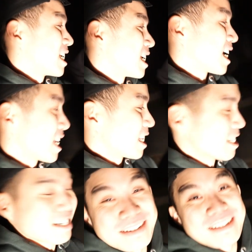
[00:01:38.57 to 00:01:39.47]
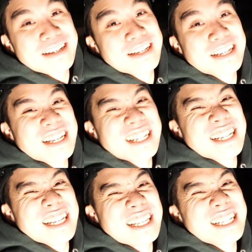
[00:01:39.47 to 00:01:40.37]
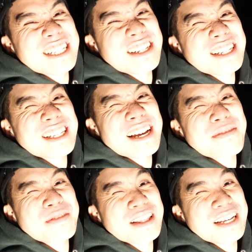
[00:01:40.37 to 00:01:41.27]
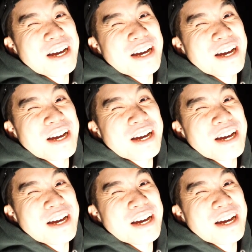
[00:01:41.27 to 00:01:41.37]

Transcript: yeah, these are definitely